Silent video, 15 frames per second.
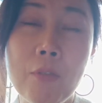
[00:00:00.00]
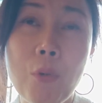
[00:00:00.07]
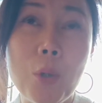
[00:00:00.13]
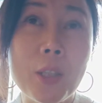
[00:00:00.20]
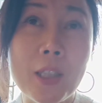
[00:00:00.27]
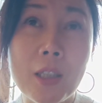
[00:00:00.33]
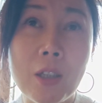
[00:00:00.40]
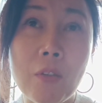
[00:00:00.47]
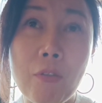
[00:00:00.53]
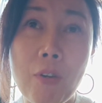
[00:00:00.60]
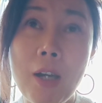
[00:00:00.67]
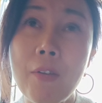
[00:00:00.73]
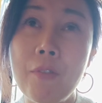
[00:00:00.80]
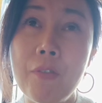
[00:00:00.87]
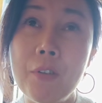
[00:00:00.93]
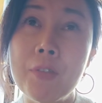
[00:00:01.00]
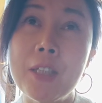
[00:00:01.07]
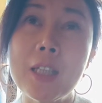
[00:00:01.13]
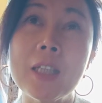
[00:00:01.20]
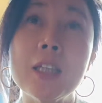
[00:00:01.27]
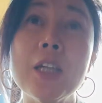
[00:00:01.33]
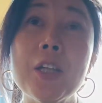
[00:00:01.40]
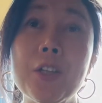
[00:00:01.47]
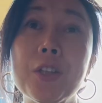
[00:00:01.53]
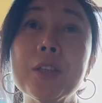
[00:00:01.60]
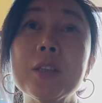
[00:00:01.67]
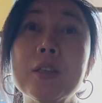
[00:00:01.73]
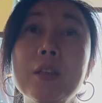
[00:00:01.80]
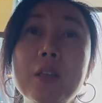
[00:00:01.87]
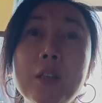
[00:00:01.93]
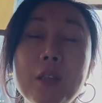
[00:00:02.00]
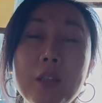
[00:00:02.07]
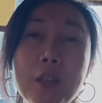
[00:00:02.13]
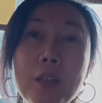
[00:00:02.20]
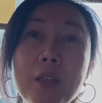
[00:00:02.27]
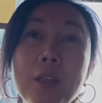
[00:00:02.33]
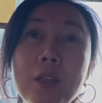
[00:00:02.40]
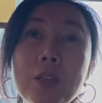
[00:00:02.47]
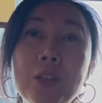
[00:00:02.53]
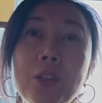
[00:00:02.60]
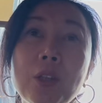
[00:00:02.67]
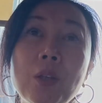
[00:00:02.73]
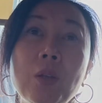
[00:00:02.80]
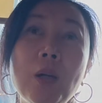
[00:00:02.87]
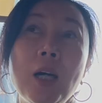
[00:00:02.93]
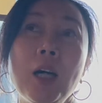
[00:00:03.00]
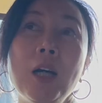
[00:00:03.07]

14 or 15 years. So